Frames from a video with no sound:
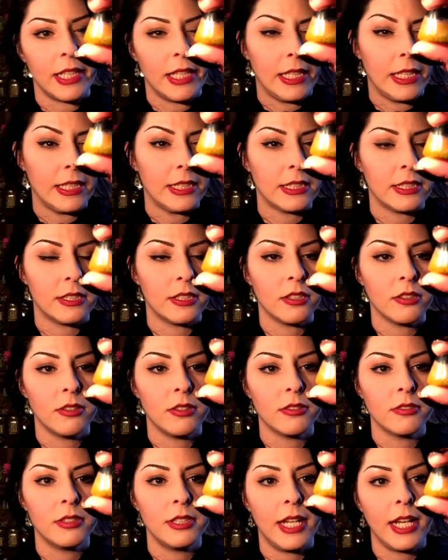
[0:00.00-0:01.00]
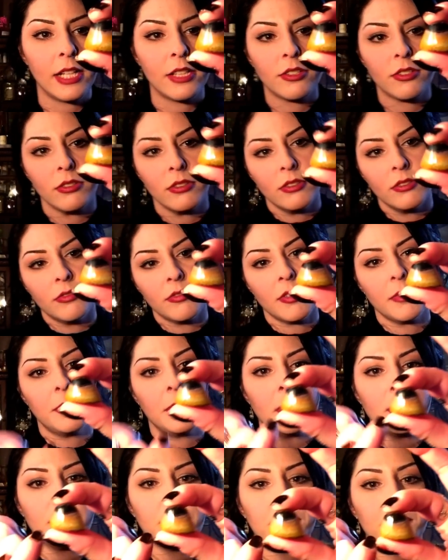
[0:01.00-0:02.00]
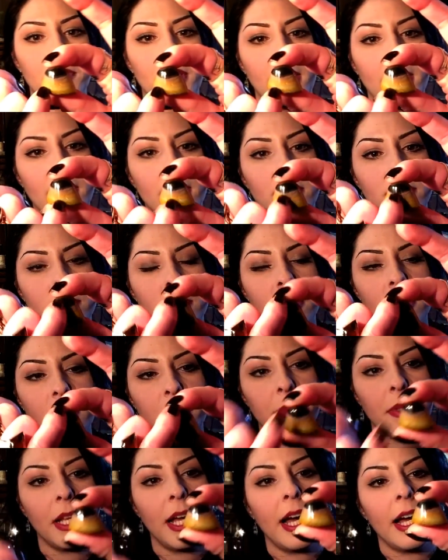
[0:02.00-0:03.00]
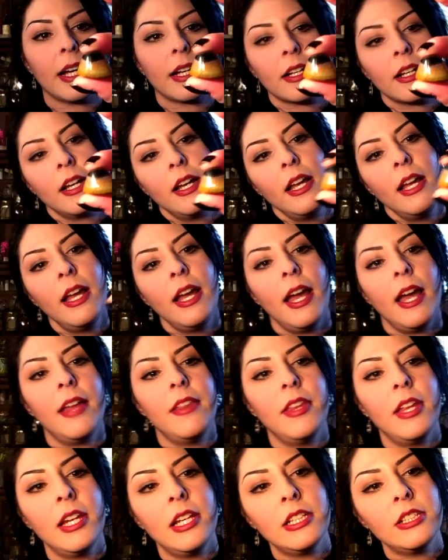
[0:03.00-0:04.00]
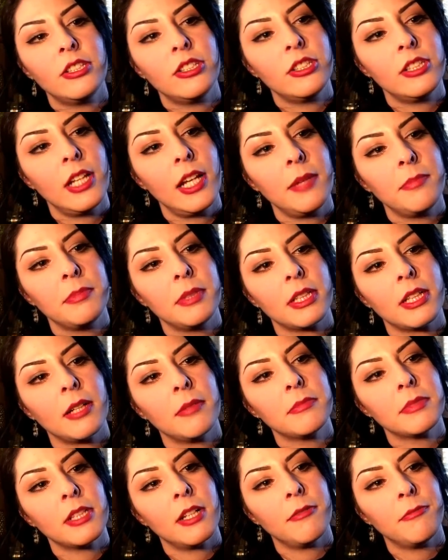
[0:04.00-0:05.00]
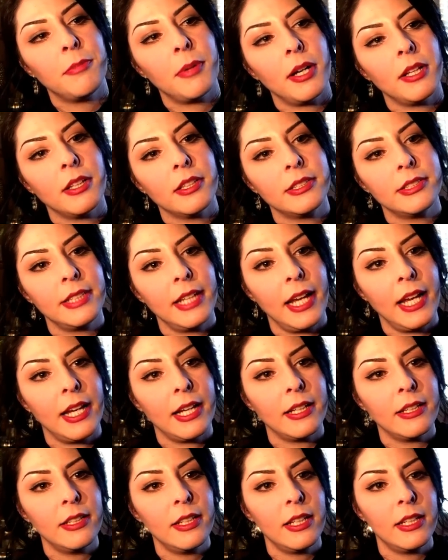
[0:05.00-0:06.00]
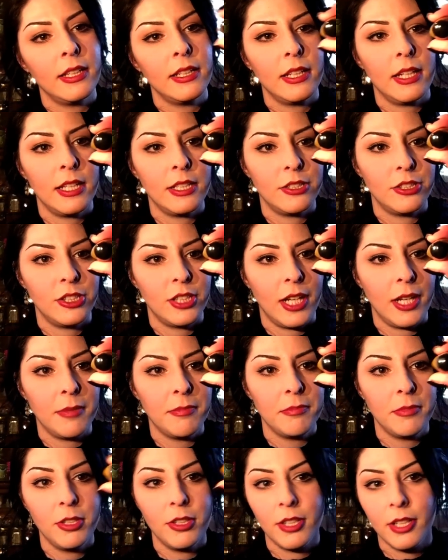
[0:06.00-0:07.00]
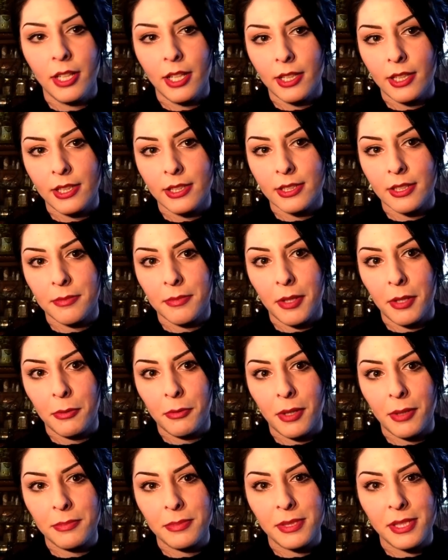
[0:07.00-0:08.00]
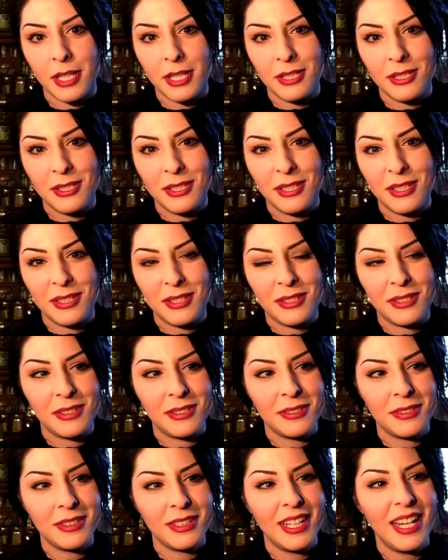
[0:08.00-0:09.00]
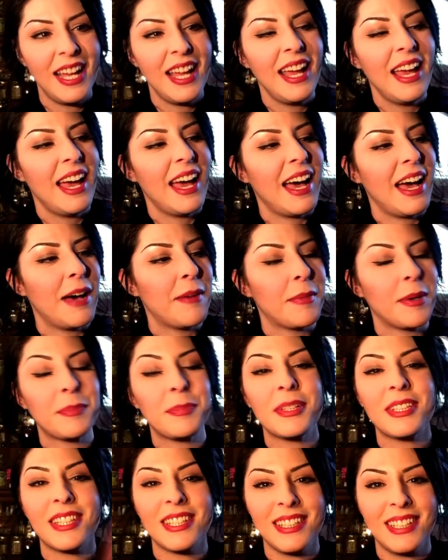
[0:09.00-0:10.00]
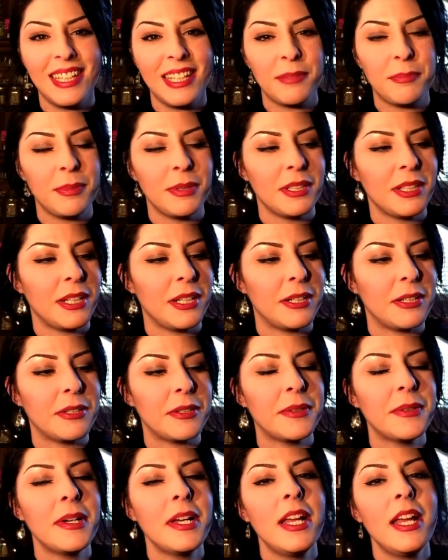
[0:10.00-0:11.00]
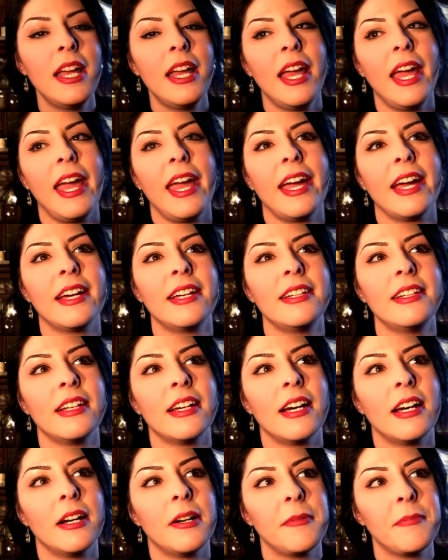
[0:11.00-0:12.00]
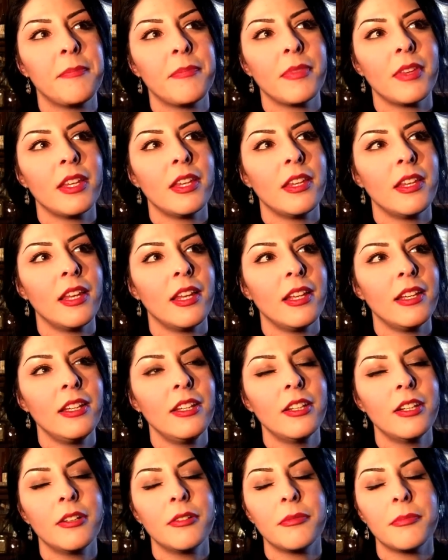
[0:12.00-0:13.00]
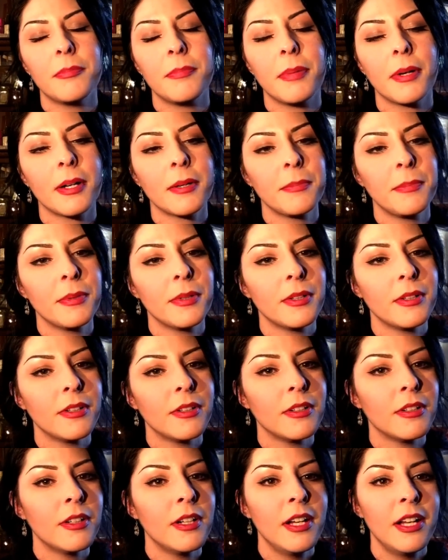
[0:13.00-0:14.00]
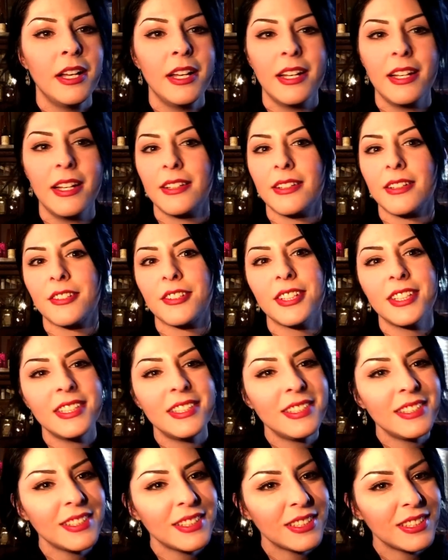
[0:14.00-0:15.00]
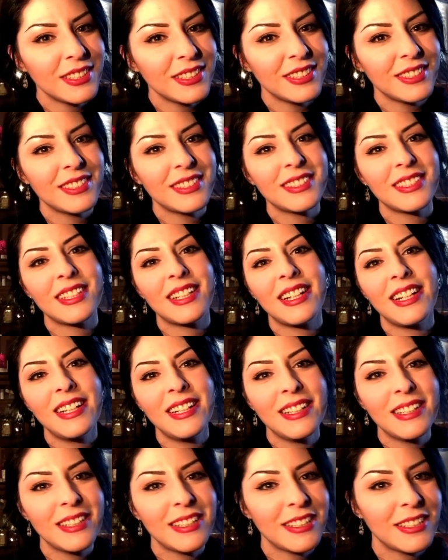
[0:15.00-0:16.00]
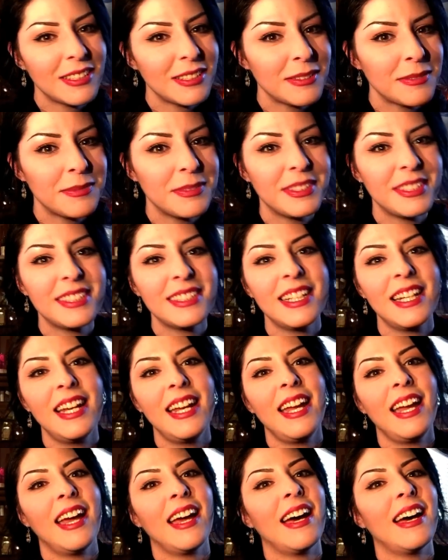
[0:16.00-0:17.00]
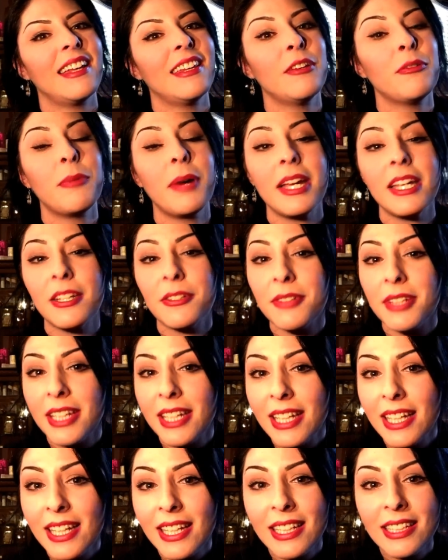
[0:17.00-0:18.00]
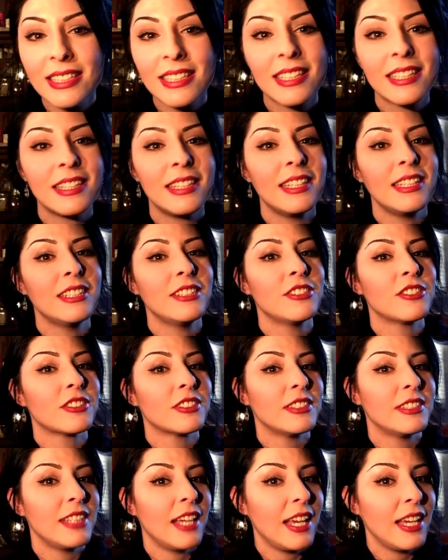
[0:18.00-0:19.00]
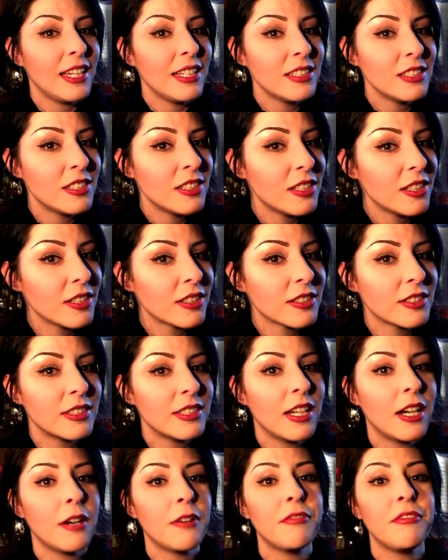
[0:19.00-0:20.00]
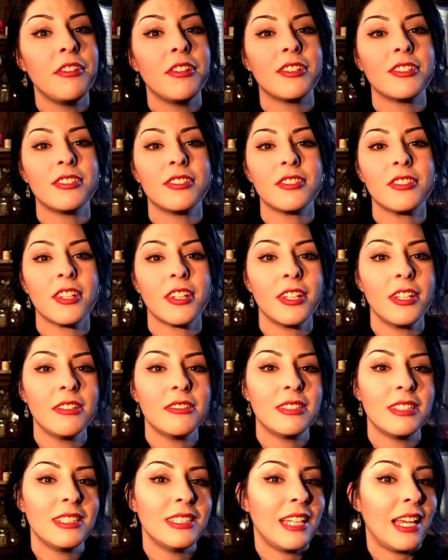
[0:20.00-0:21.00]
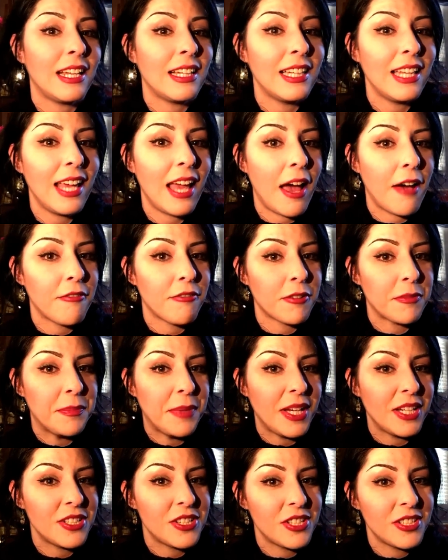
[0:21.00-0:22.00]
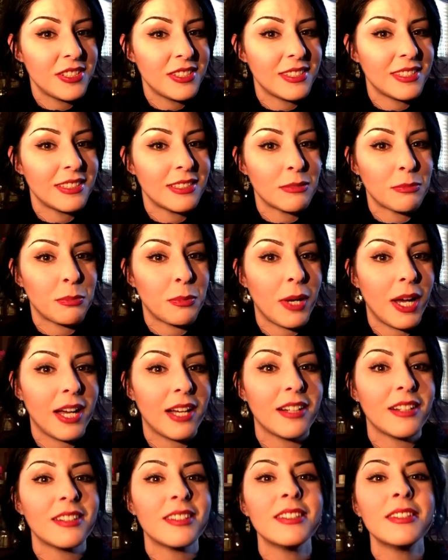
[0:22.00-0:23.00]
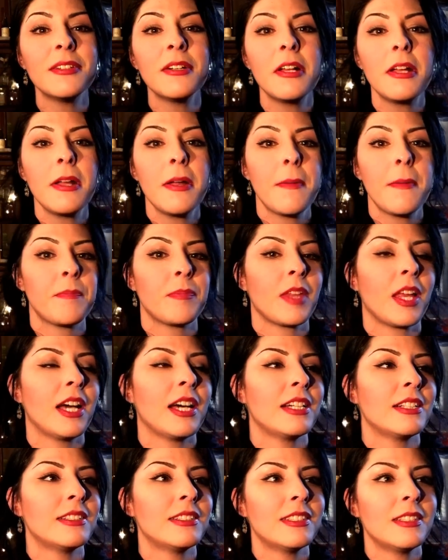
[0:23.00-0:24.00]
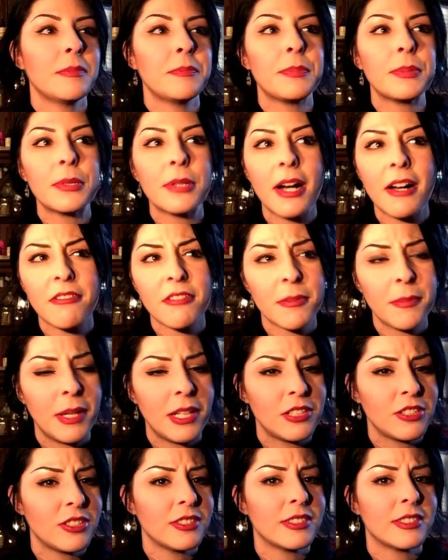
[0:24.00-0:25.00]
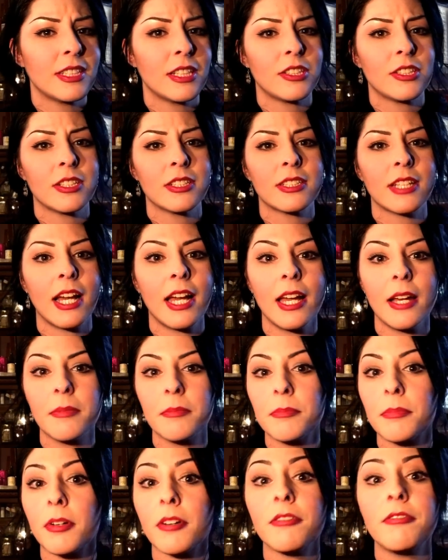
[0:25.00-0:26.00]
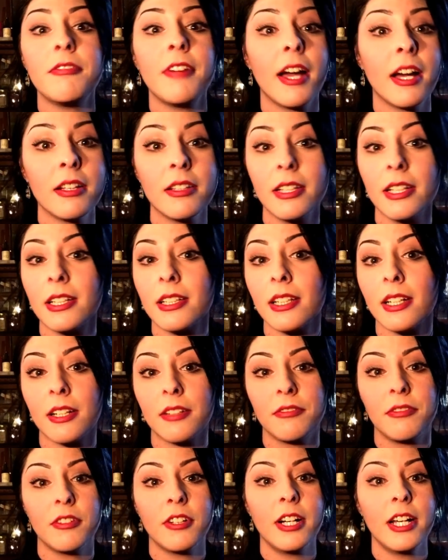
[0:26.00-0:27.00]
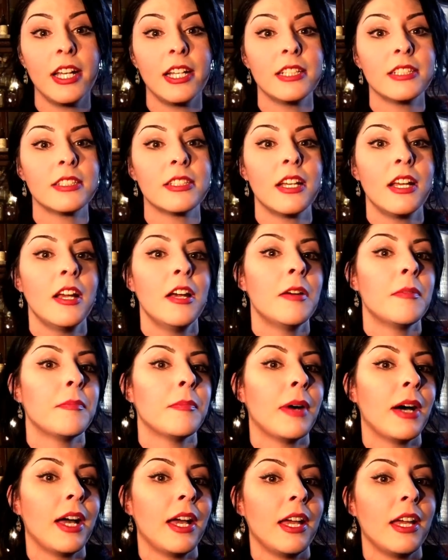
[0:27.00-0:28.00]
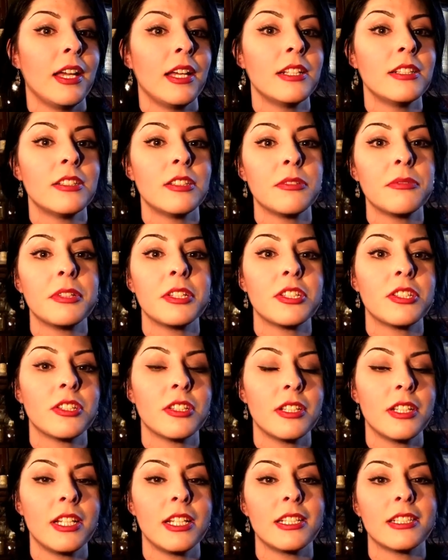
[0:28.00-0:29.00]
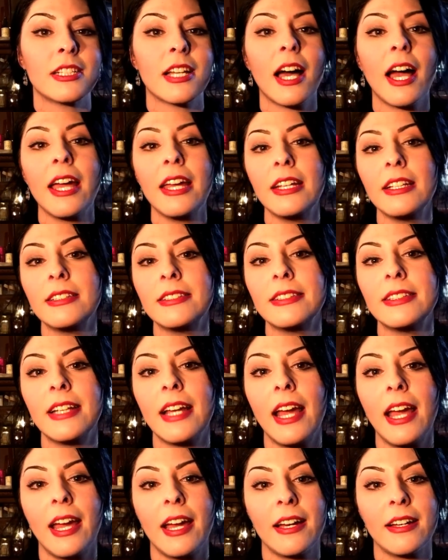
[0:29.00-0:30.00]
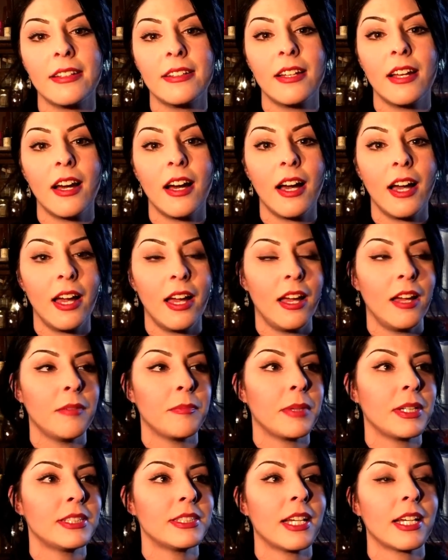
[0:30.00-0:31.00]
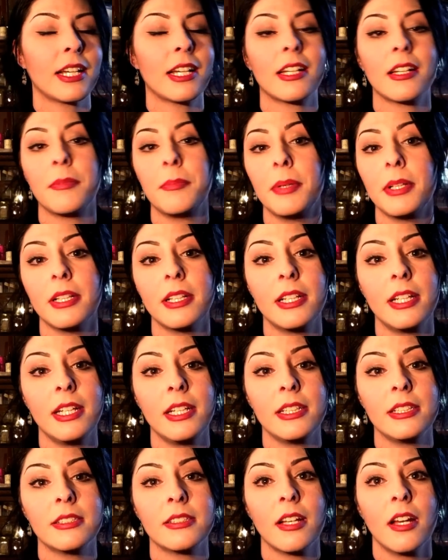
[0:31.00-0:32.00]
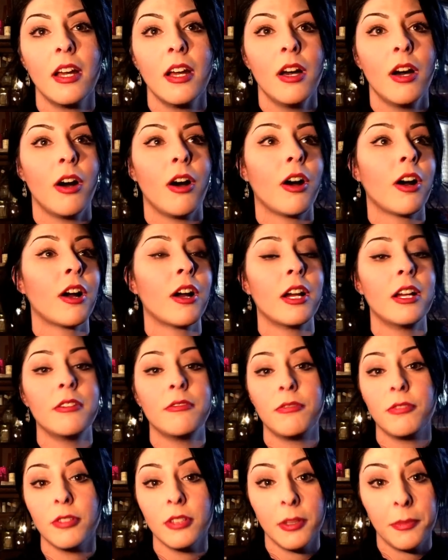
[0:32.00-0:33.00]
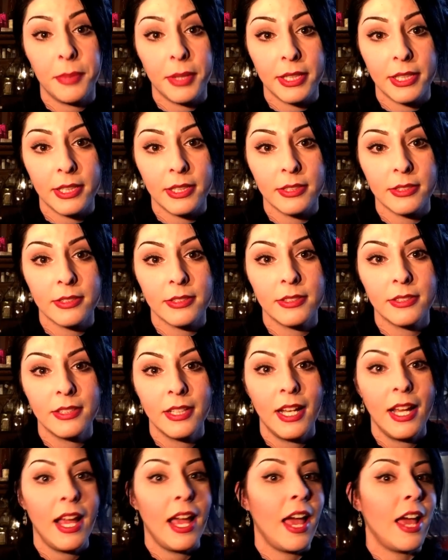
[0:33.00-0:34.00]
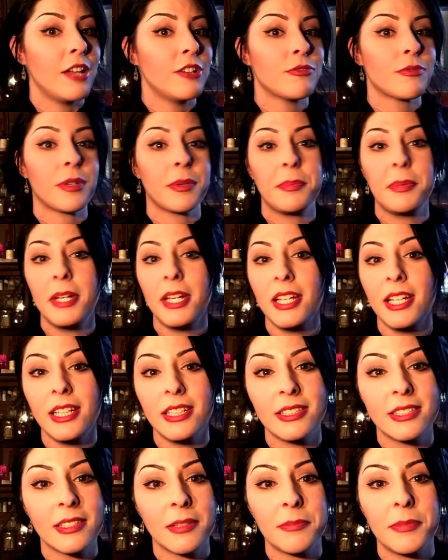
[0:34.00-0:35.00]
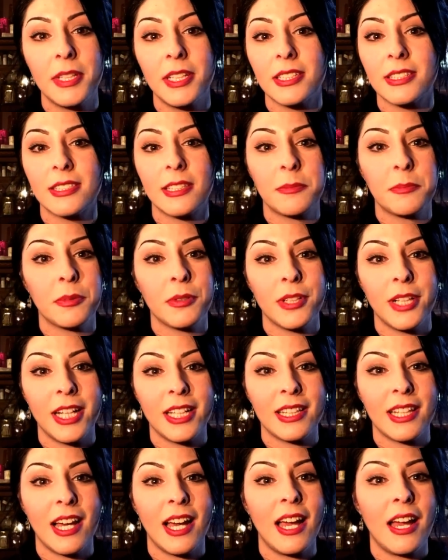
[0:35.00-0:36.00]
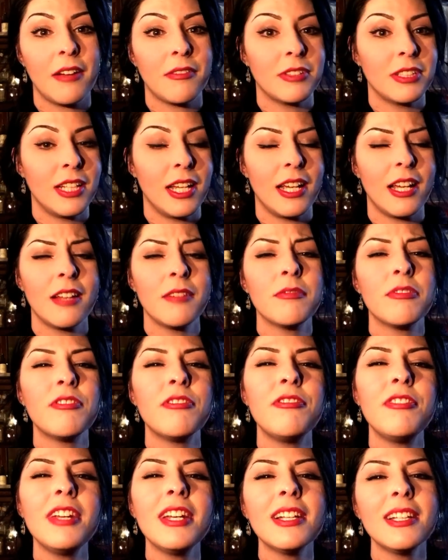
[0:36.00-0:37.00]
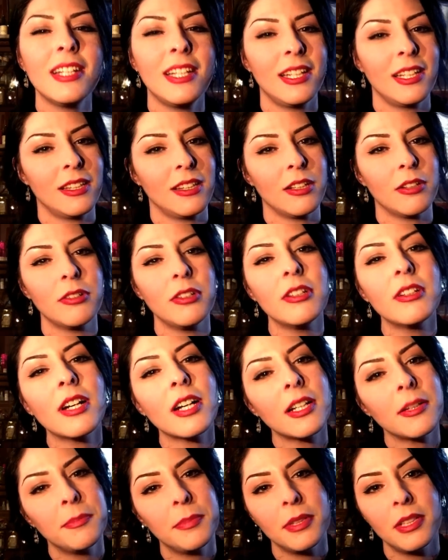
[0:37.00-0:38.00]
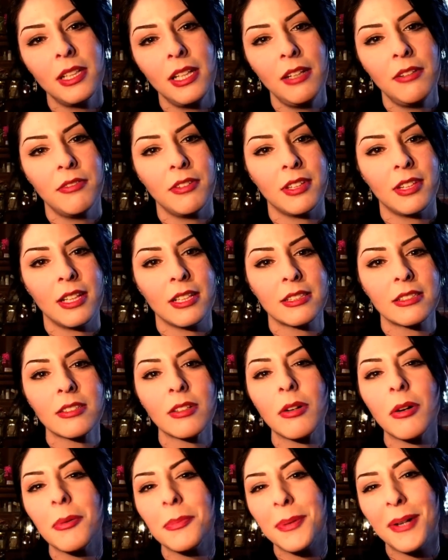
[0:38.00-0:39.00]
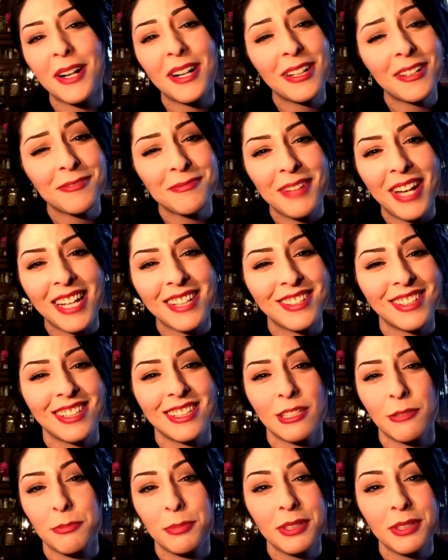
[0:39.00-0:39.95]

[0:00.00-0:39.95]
in it. So the natural from the brown to the black, and then it's shaped. It comes up on the sand and it's shaped. You can get these on my website too. Um, I'll put the link below. And, um, you know, purple, crystals, herbs, the way you eat, the things you're saying to yourself. You can start using daily affirmations as well. Uh, simple affirmations such as I am profoundly clairvoyant, my intuition is heightened, and I my psychic abilities are in full abundance. And repeating something as simple like that every day and feeling it, though. You got to believe it. That's the whole part of magic, is